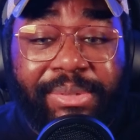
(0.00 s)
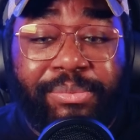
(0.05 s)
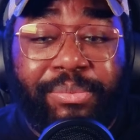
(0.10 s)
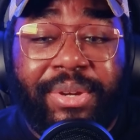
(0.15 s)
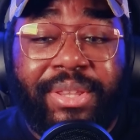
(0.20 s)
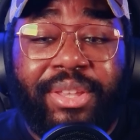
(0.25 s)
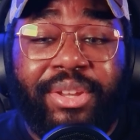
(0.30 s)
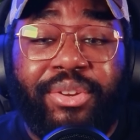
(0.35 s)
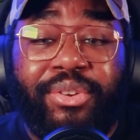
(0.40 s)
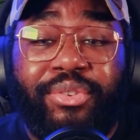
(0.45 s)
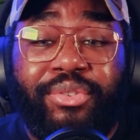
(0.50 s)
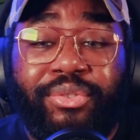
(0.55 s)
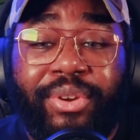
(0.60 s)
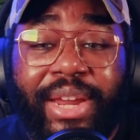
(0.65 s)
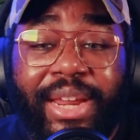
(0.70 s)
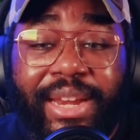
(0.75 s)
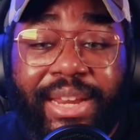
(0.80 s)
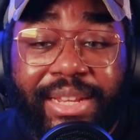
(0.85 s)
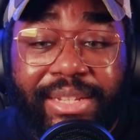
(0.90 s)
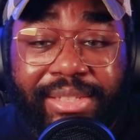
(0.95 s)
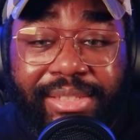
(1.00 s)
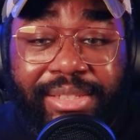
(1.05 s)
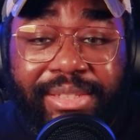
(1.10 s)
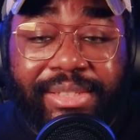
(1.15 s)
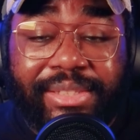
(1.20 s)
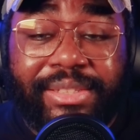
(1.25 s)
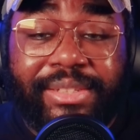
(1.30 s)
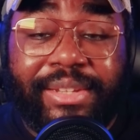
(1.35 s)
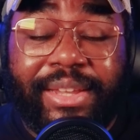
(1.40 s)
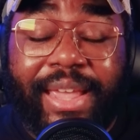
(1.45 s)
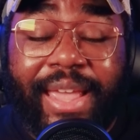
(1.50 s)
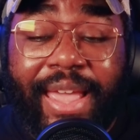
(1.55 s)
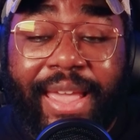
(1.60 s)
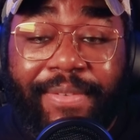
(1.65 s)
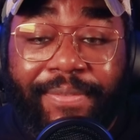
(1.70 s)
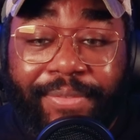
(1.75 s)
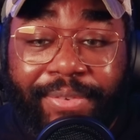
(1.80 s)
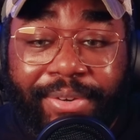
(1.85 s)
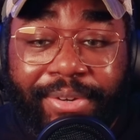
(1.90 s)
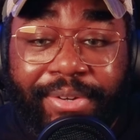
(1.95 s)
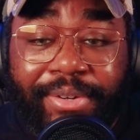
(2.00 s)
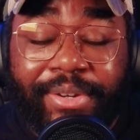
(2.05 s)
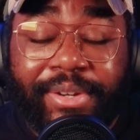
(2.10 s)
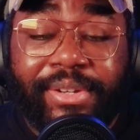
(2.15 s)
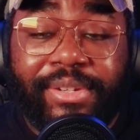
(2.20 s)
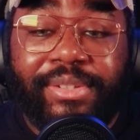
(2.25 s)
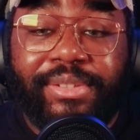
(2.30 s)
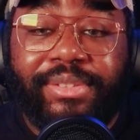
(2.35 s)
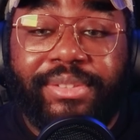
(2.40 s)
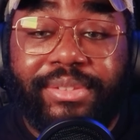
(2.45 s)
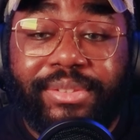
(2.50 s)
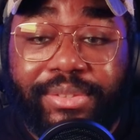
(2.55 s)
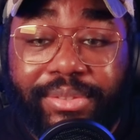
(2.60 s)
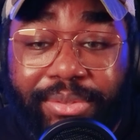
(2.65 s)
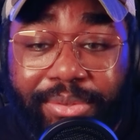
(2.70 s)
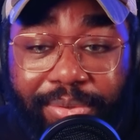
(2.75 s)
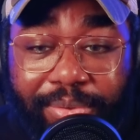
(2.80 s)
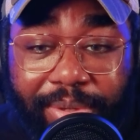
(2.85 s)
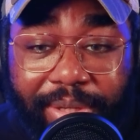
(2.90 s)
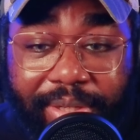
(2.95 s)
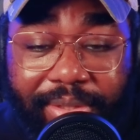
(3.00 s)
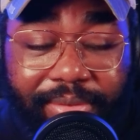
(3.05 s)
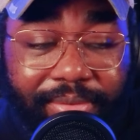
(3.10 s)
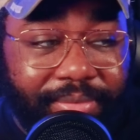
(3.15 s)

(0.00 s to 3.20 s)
is one of the greatest to ever do it.